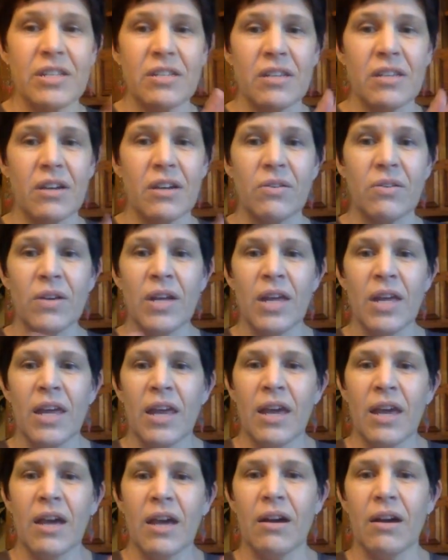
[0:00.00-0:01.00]
So
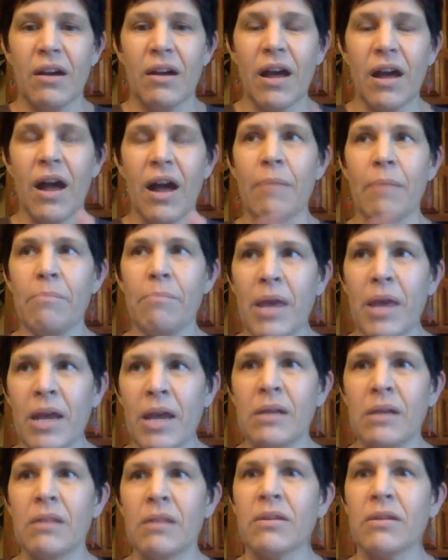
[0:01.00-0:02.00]
I
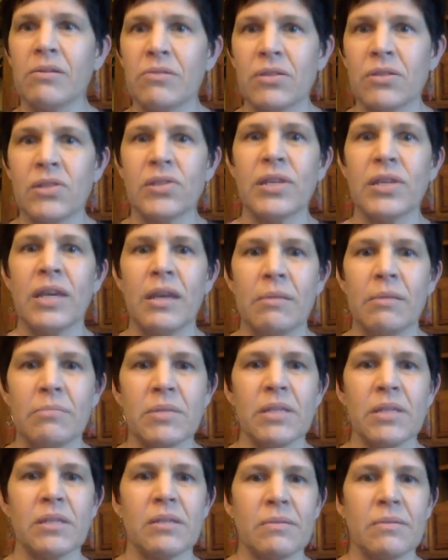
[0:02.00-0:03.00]
made those
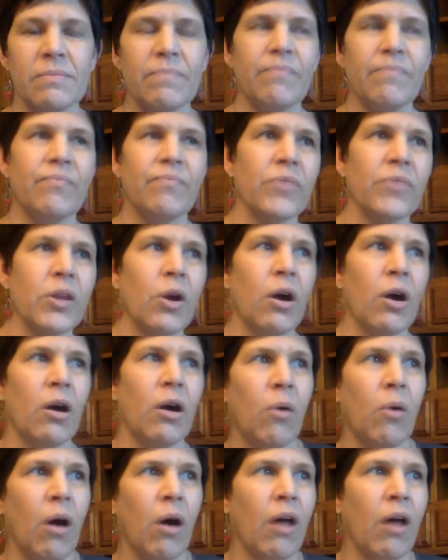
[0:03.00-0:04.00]
seems,
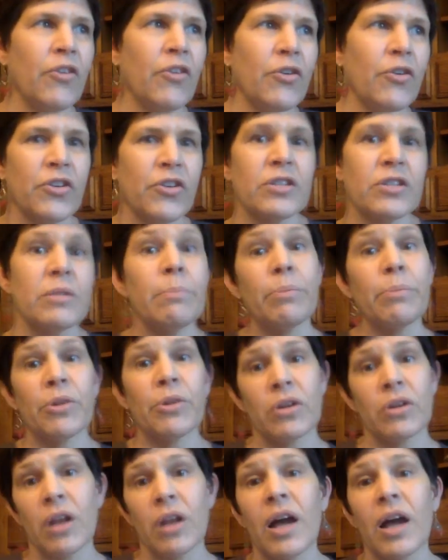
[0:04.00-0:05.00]
although there are some
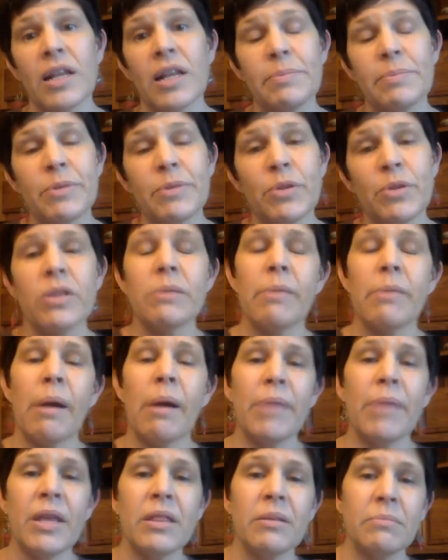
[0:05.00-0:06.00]
blurred lines between them, I
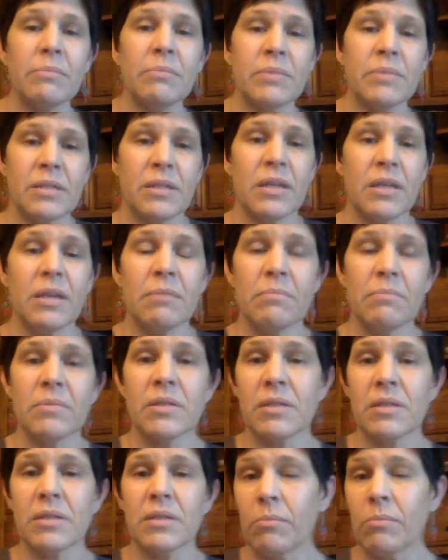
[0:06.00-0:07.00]
made them seem
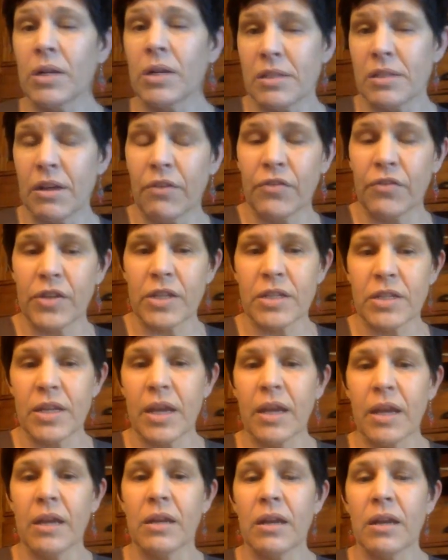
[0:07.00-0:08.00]
somewhat
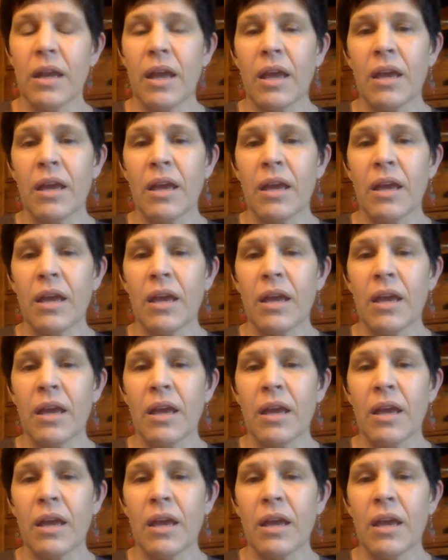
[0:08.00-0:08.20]
self-contained.